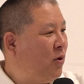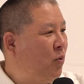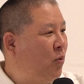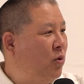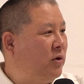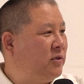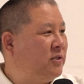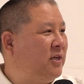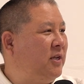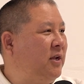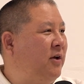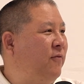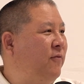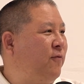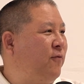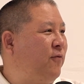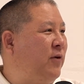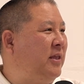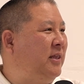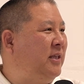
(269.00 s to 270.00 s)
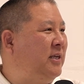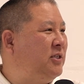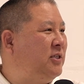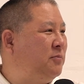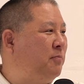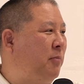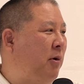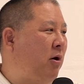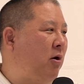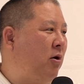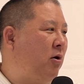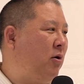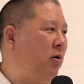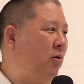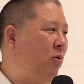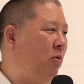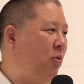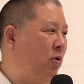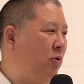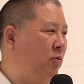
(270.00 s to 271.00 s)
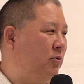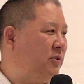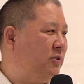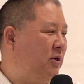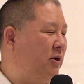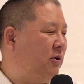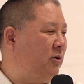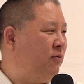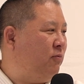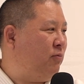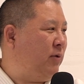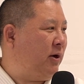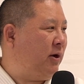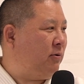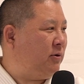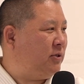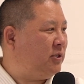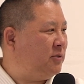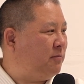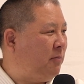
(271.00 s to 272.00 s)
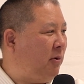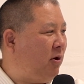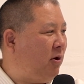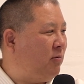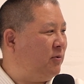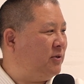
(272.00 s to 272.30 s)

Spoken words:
Was it a friendly spar or was it a rigorous spar?